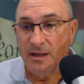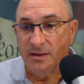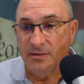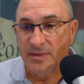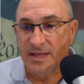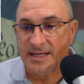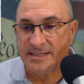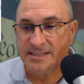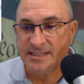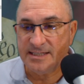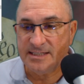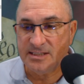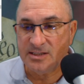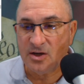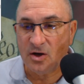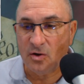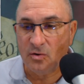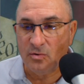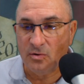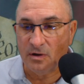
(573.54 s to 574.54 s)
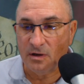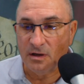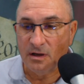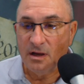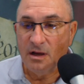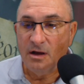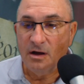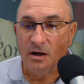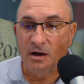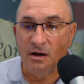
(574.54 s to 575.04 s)
That's a total
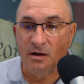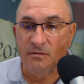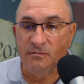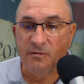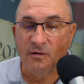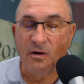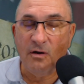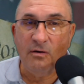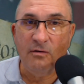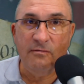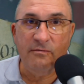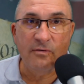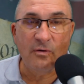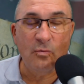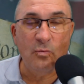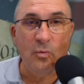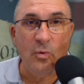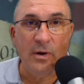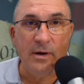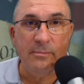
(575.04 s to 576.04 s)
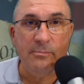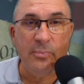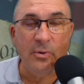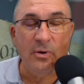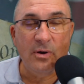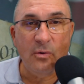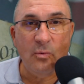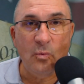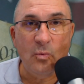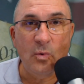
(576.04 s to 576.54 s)
of over
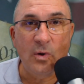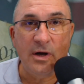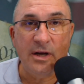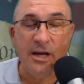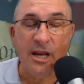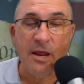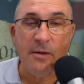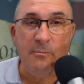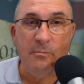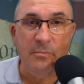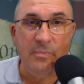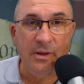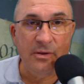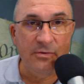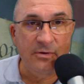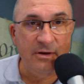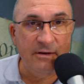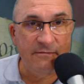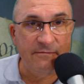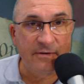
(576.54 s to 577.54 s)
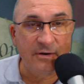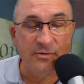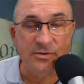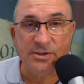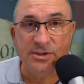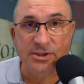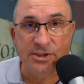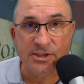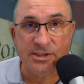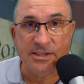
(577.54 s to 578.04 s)
1.1 million
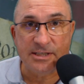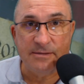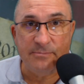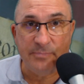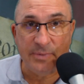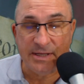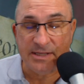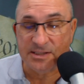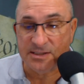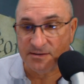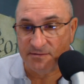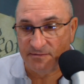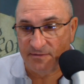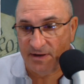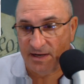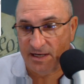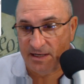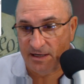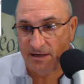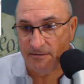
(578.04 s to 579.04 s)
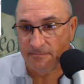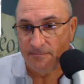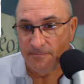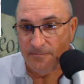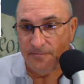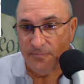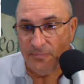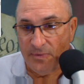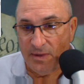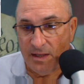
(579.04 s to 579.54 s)
votes just in Pennsylvania.
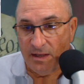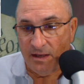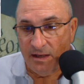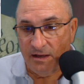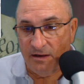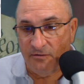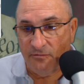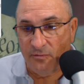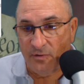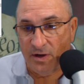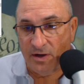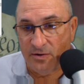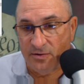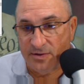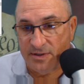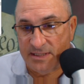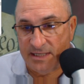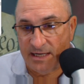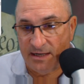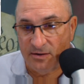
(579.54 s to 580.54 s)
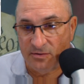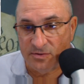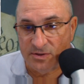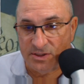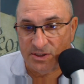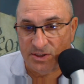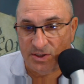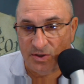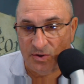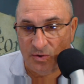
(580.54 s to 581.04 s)
If we go down
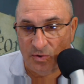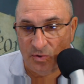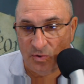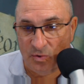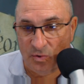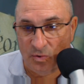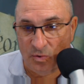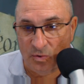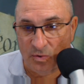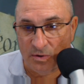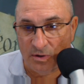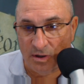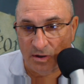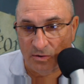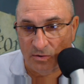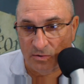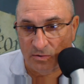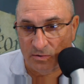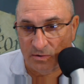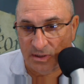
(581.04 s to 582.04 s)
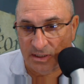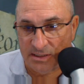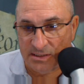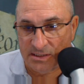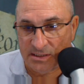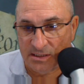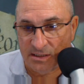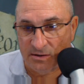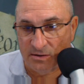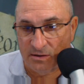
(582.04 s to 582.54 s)
to,
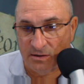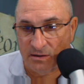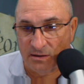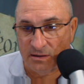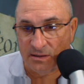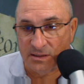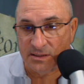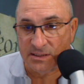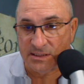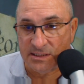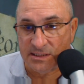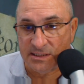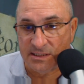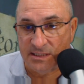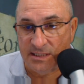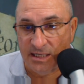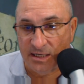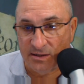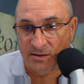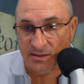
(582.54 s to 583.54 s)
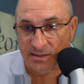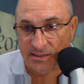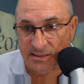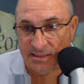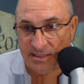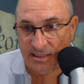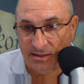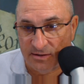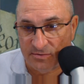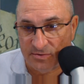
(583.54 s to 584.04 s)
let's sneak on
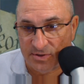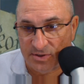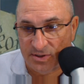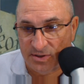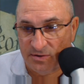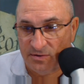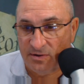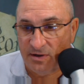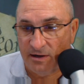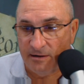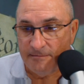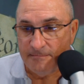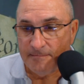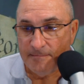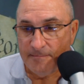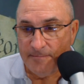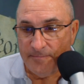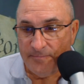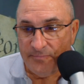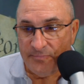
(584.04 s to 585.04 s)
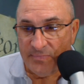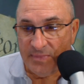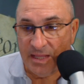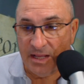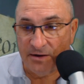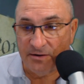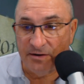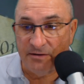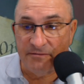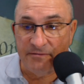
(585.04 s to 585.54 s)
down to,
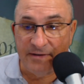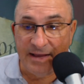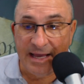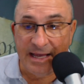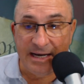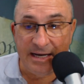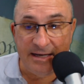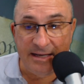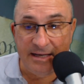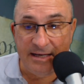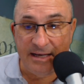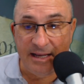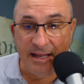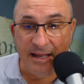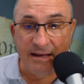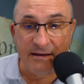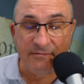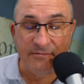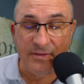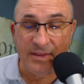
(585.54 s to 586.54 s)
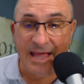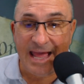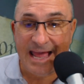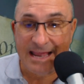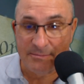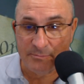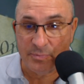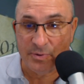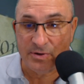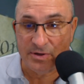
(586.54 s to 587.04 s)
now Nevada didn't have
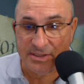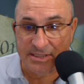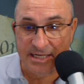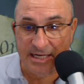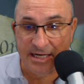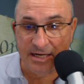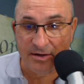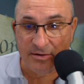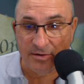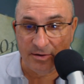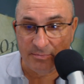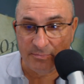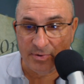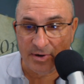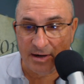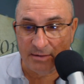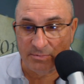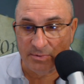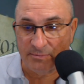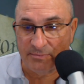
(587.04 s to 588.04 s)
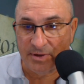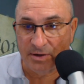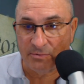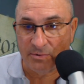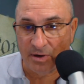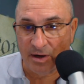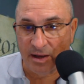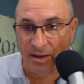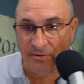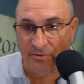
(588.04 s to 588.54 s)
that particular problem. There
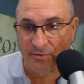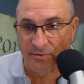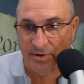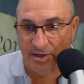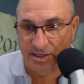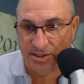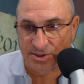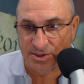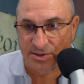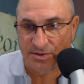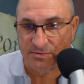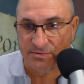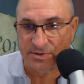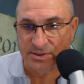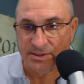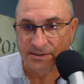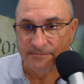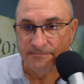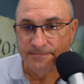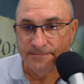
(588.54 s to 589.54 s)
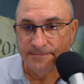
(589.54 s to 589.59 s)
were other issues.